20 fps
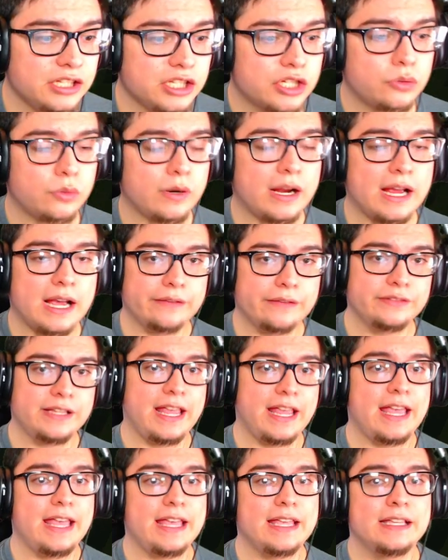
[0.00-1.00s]
to craft
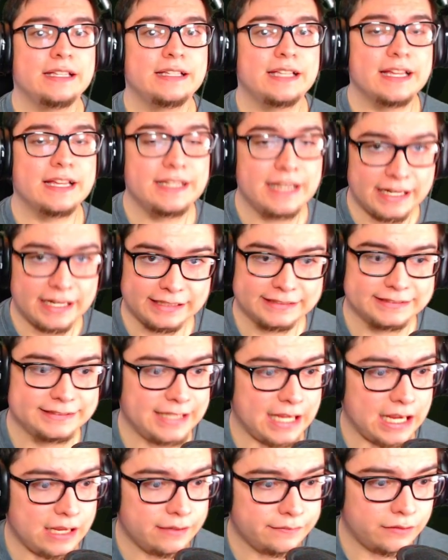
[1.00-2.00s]
a kinetic
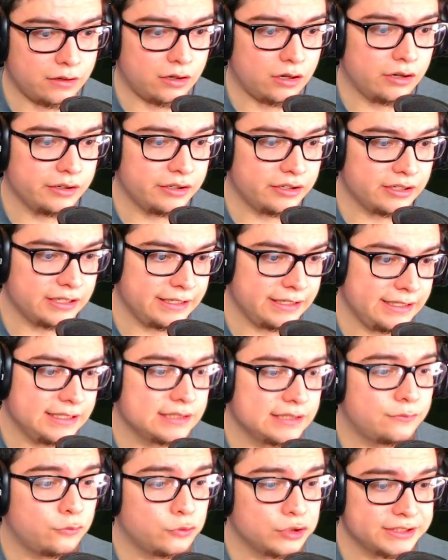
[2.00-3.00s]
staff, all you're gonna need
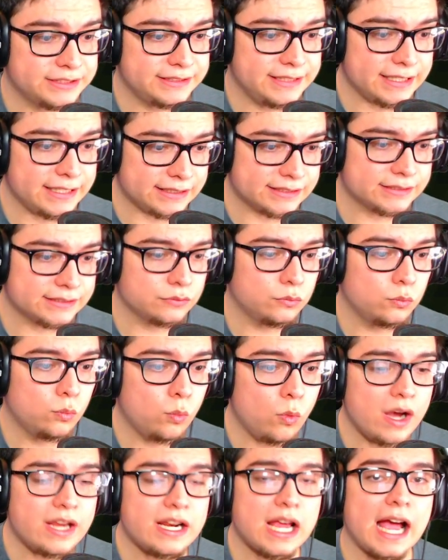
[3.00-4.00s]
is 4 sticks,
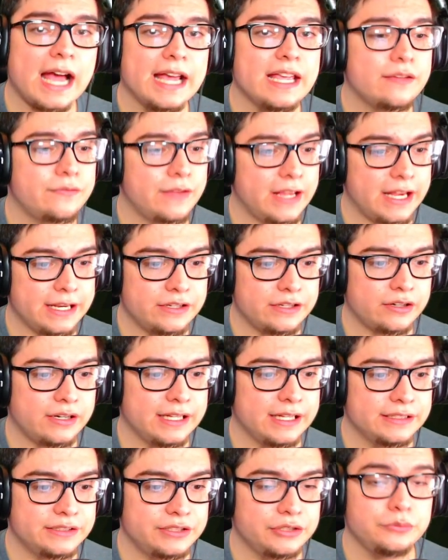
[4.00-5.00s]
1 eye of ender,
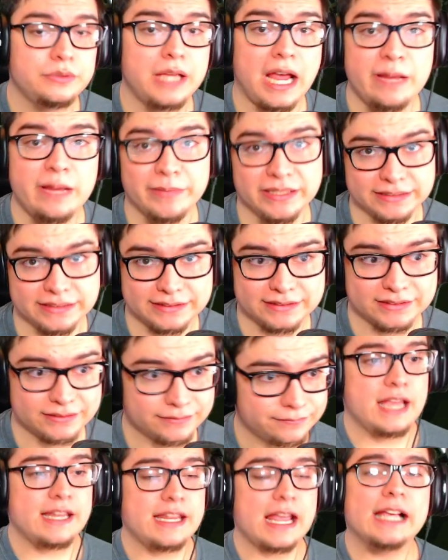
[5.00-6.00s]
and 2 diamonds.
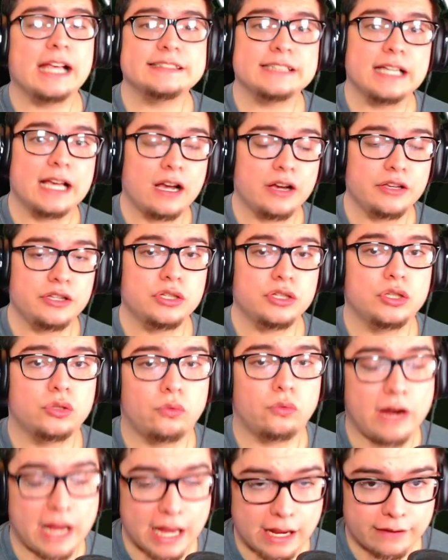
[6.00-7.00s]
And that's how you
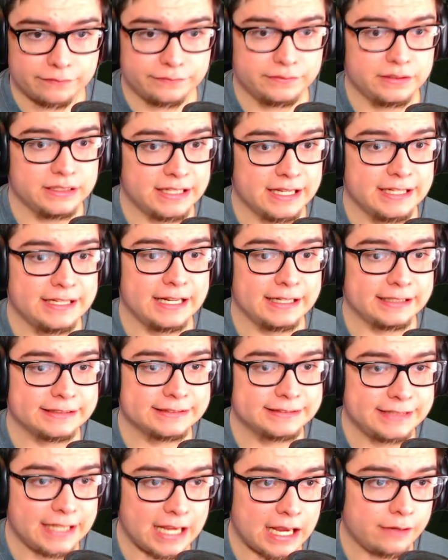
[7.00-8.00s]
craft the kinetic
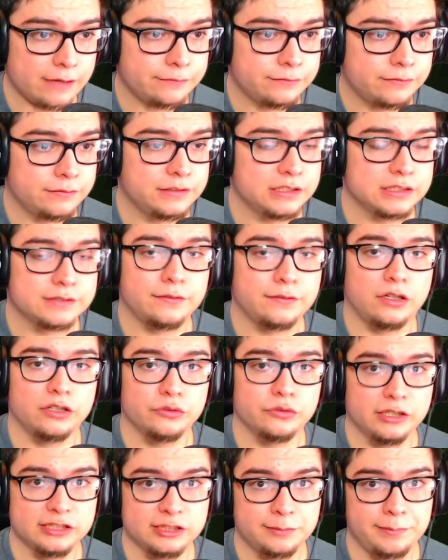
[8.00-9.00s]
staff. Just follow
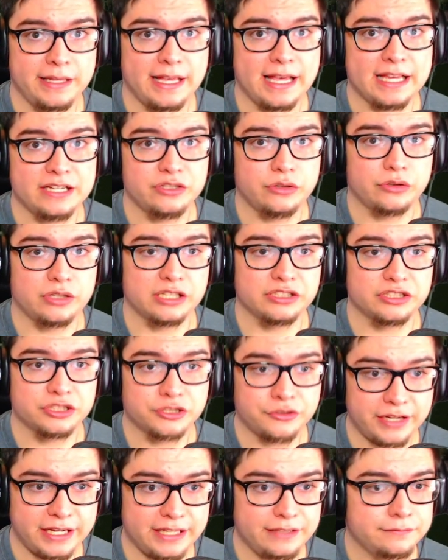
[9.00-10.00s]
the recipe as shown on
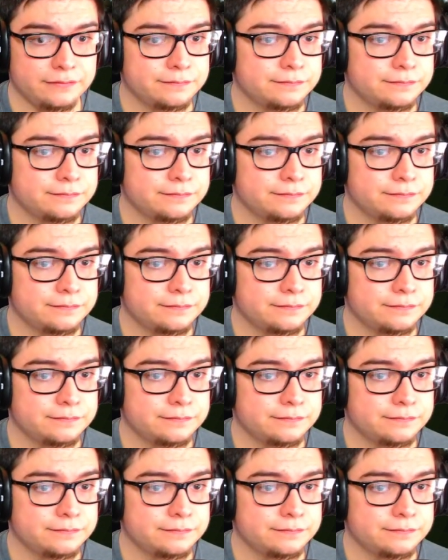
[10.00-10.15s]
screen.